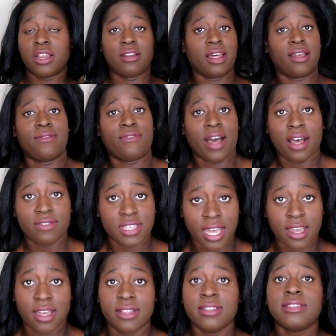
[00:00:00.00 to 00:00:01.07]
in like five
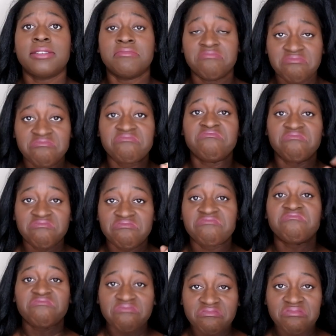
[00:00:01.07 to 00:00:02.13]
seconds.
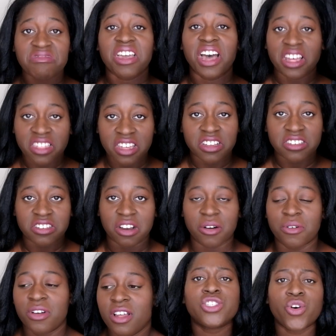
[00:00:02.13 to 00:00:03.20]
I think
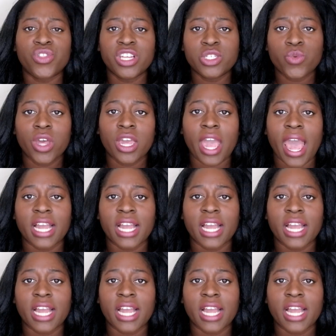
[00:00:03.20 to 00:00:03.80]
so. So this wig